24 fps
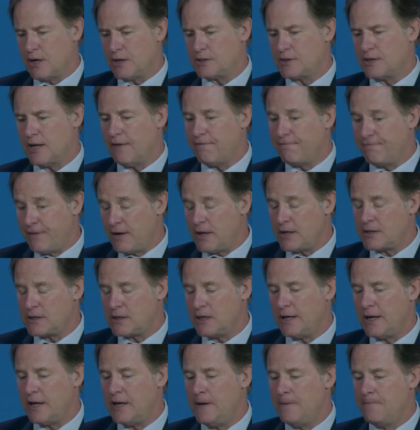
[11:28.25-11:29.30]
to address that.
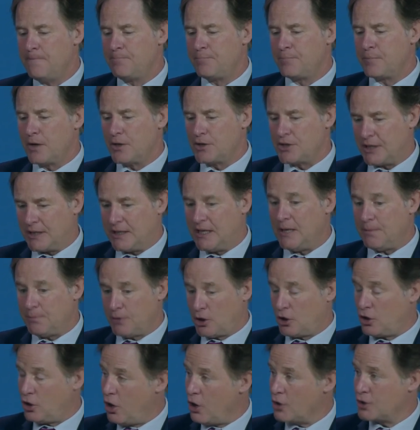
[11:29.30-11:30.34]
Firstly, to
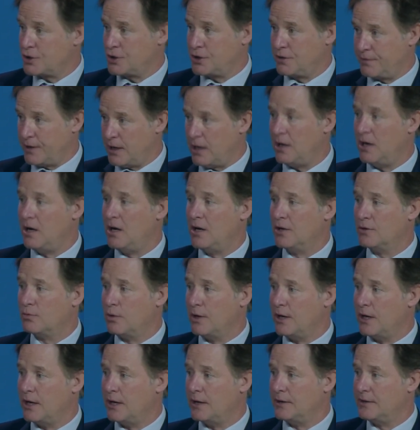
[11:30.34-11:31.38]
keep the cost of the
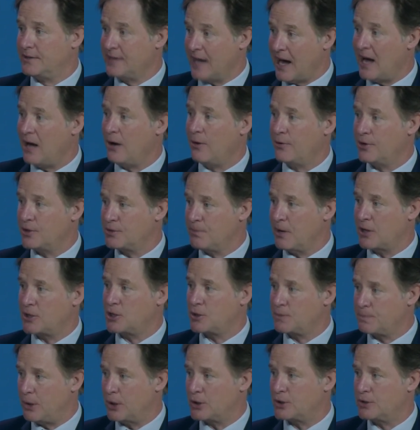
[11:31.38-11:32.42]
hardware down
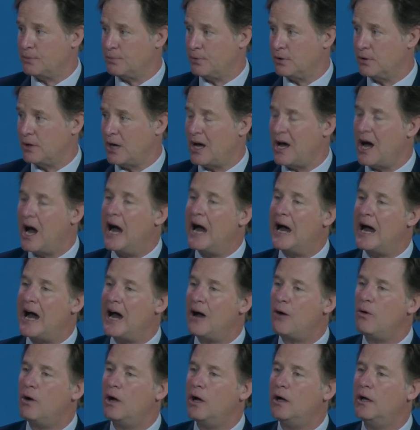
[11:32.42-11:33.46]
as much as possible.
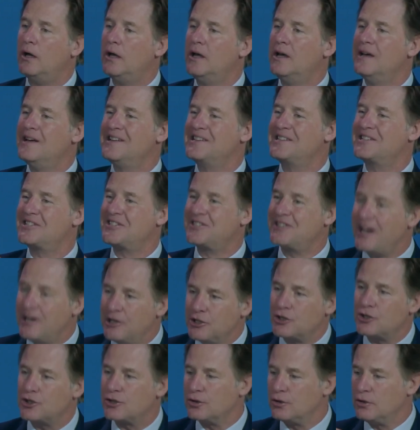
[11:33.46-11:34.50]
Our
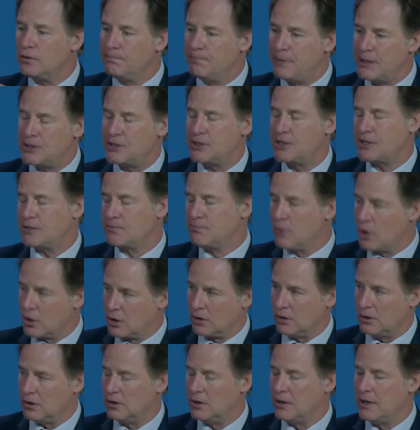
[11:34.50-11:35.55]
central
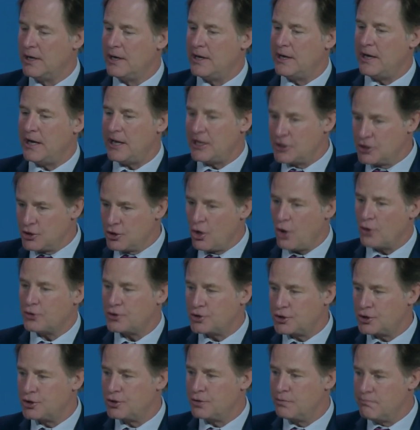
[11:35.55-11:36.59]
business model is
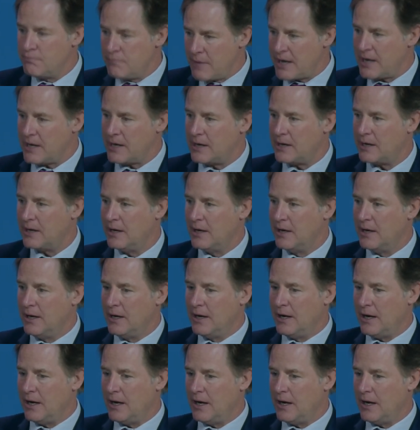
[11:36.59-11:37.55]
not to make